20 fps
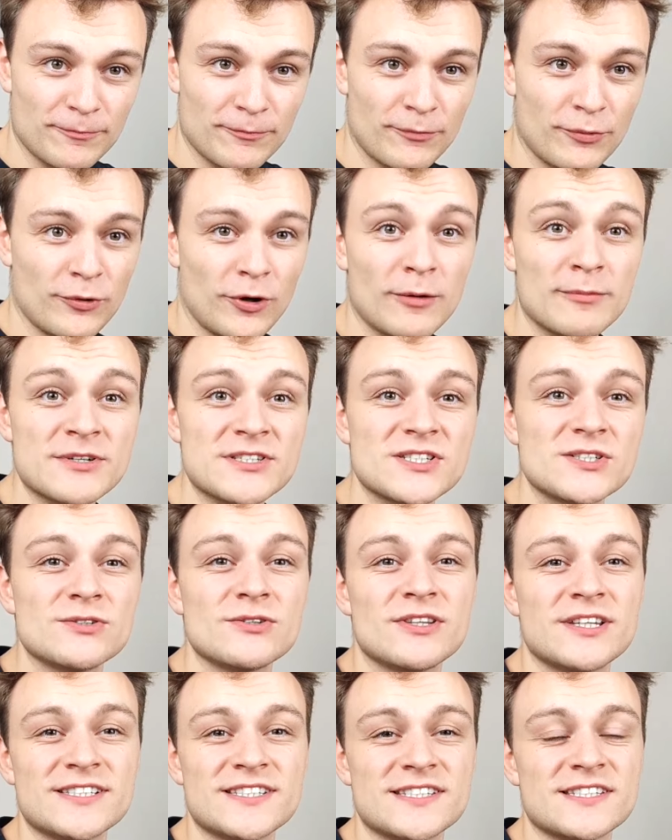promise you
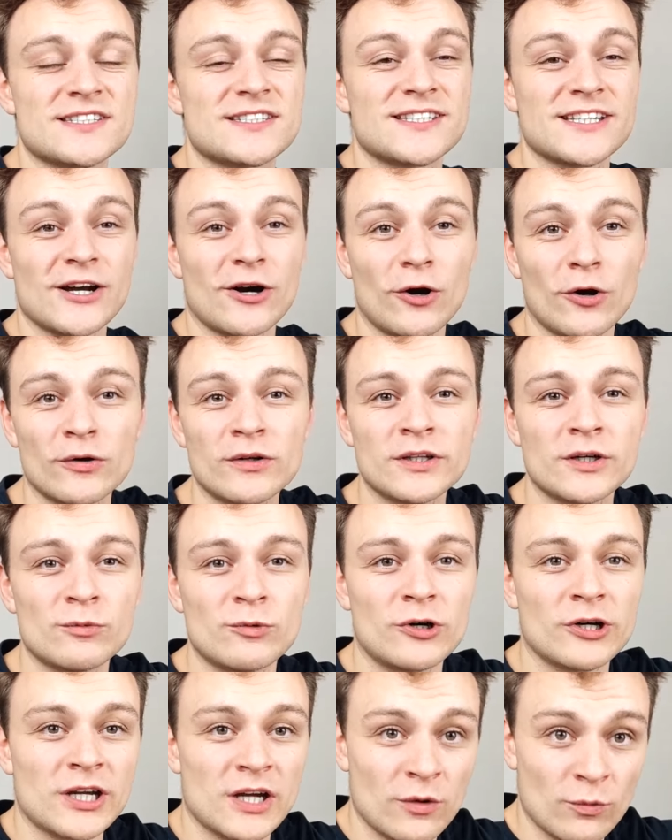this is the only
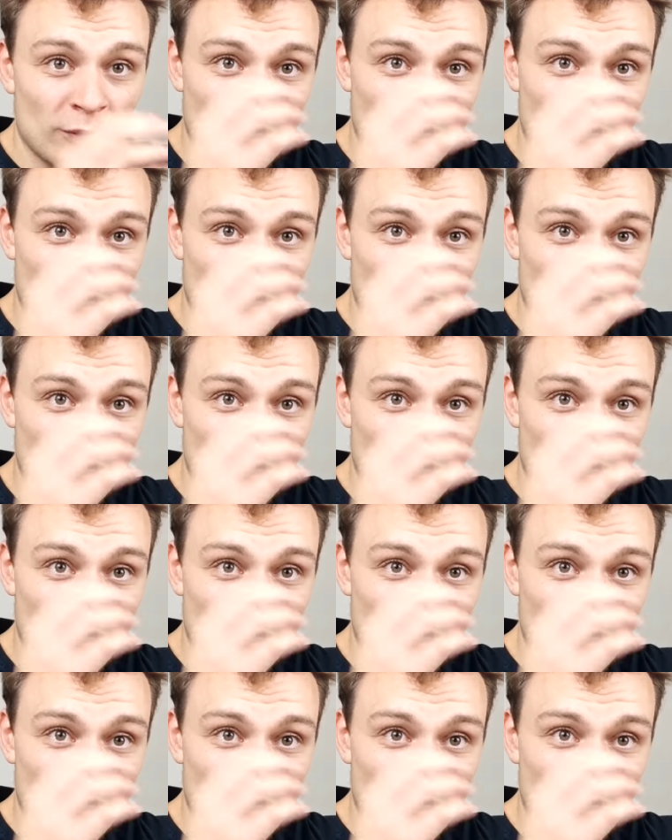working